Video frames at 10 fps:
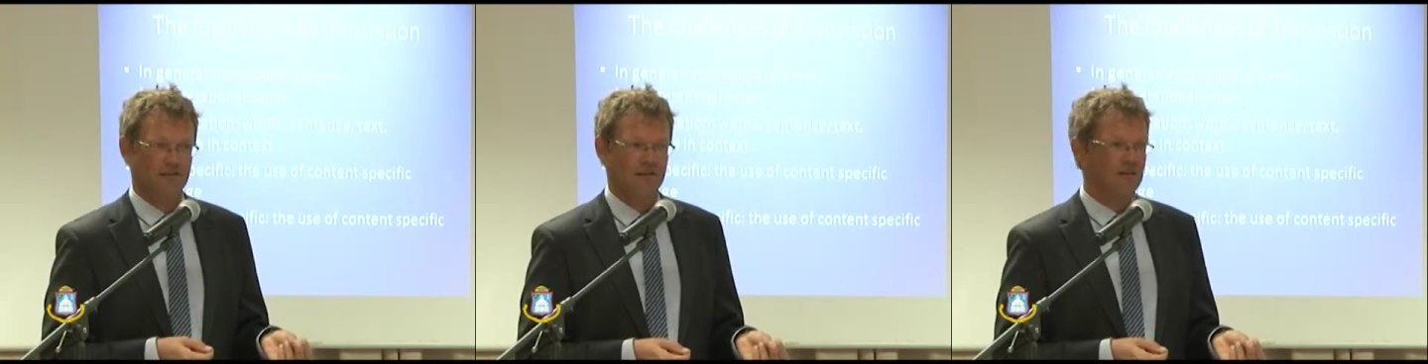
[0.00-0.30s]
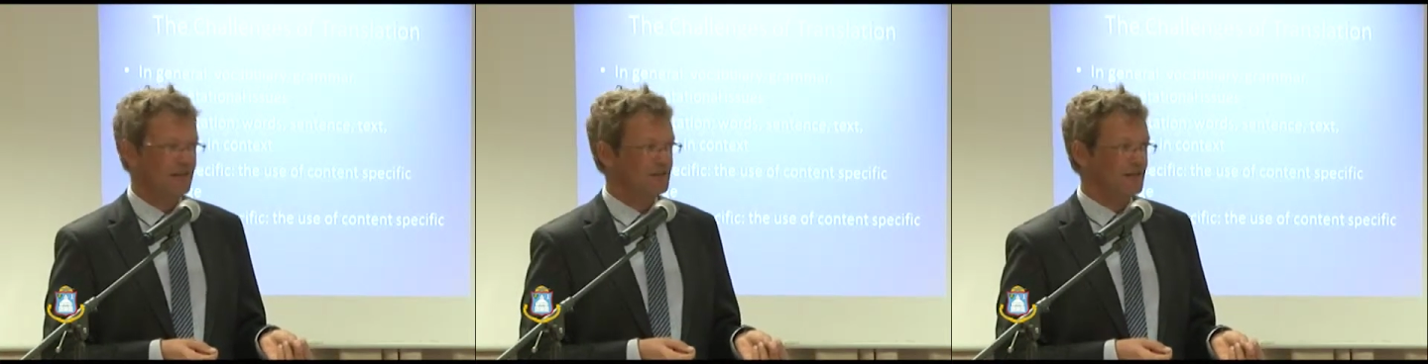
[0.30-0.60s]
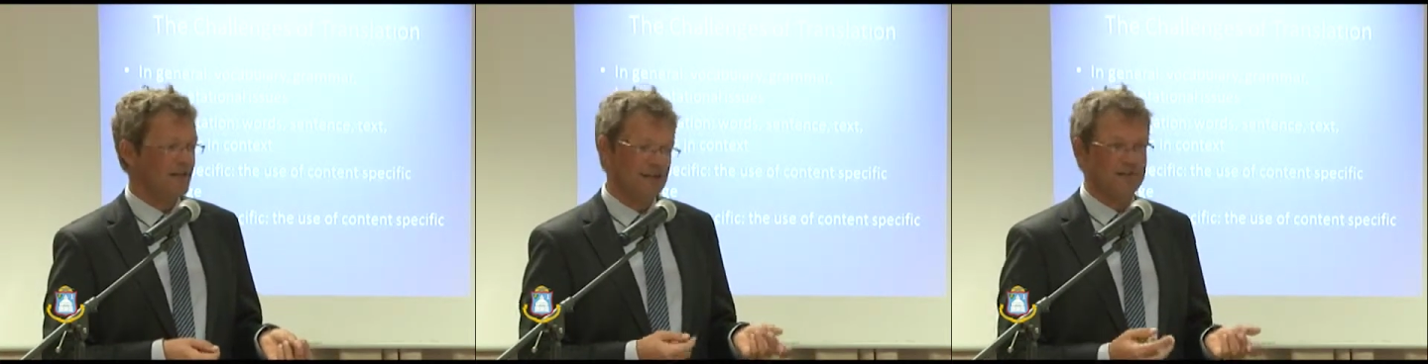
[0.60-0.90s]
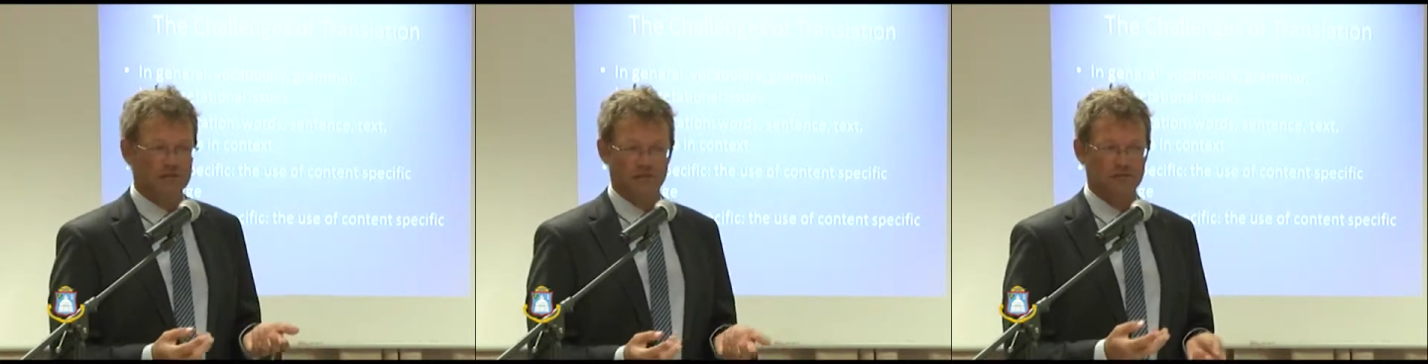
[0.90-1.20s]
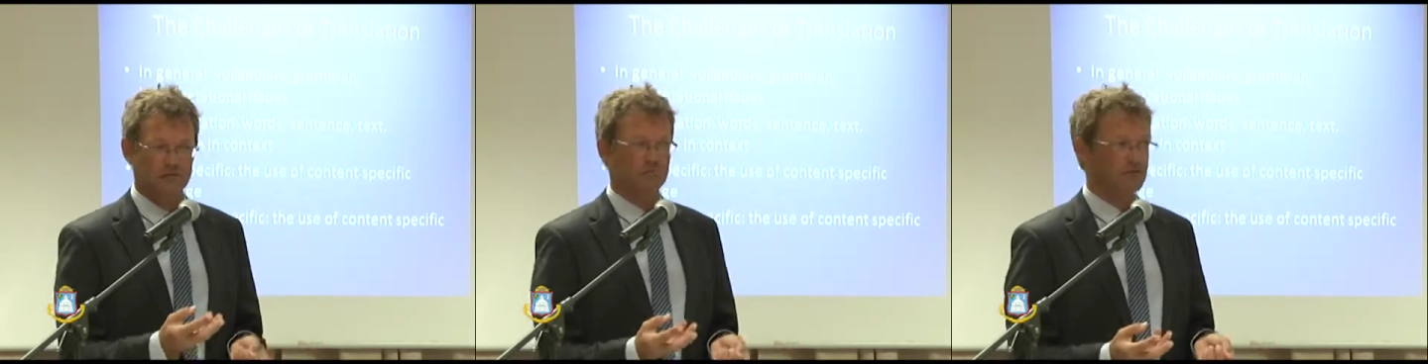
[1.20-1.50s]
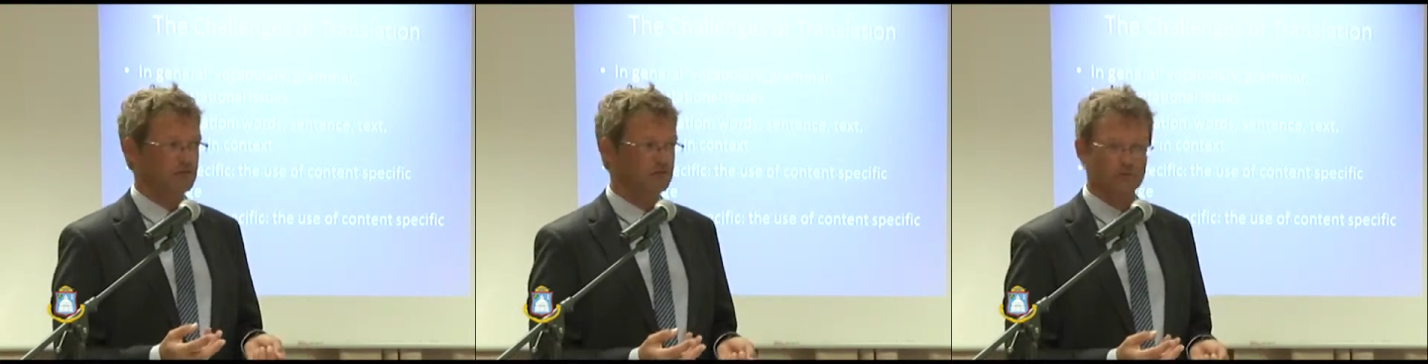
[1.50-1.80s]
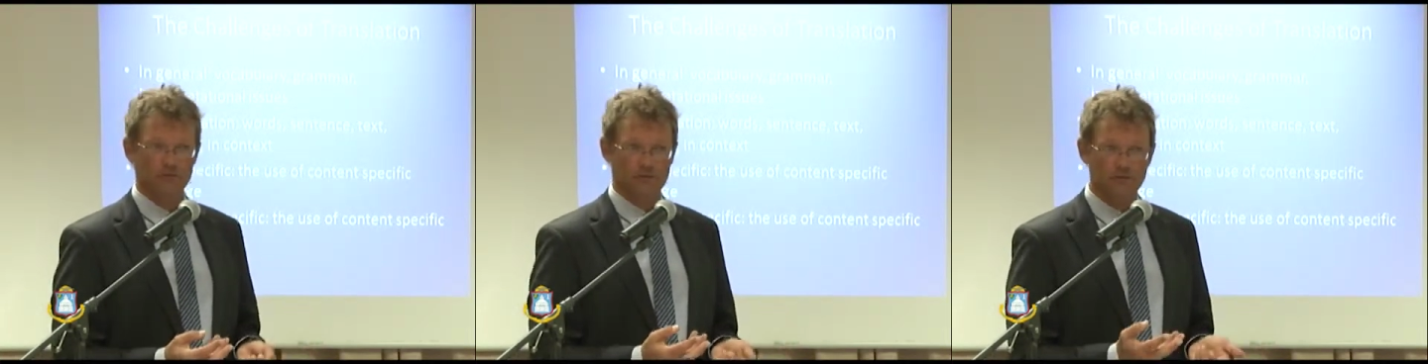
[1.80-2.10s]
And you have the
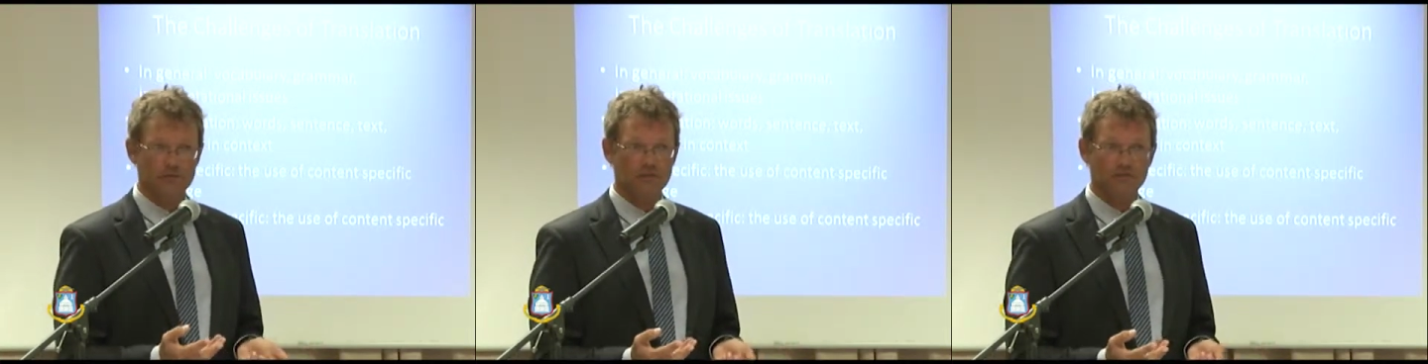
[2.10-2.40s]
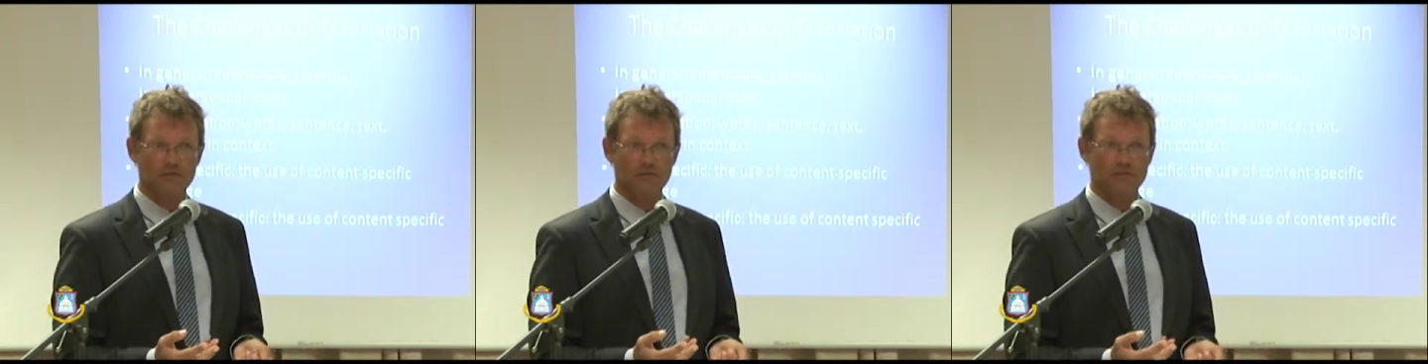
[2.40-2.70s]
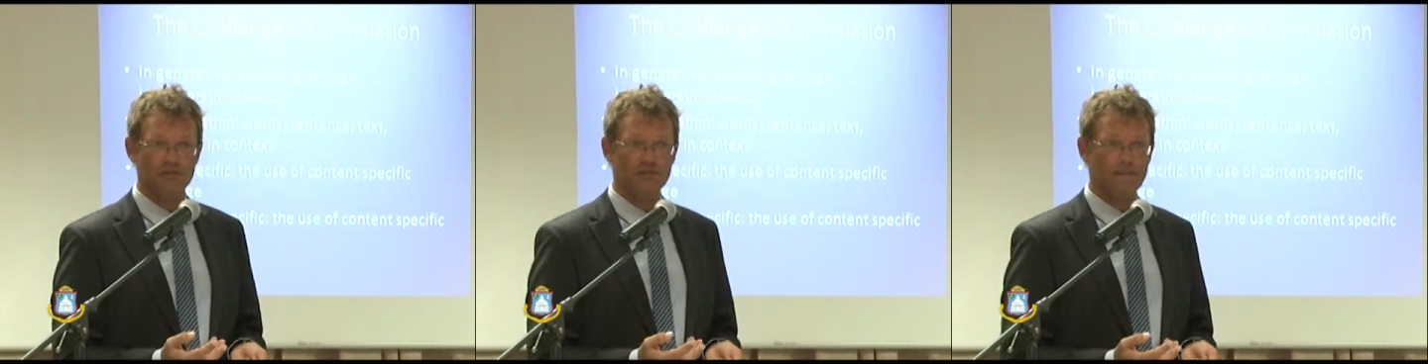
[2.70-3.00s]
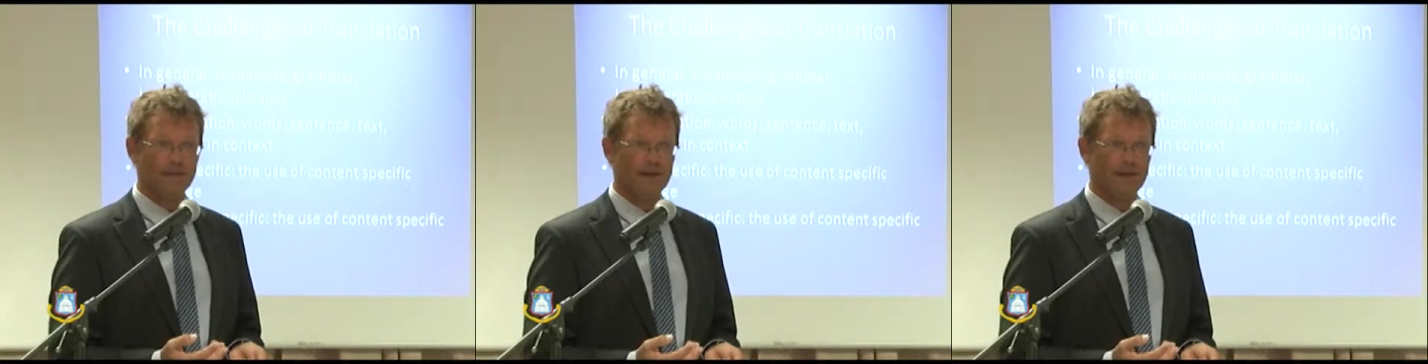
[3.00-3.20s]
European Union version.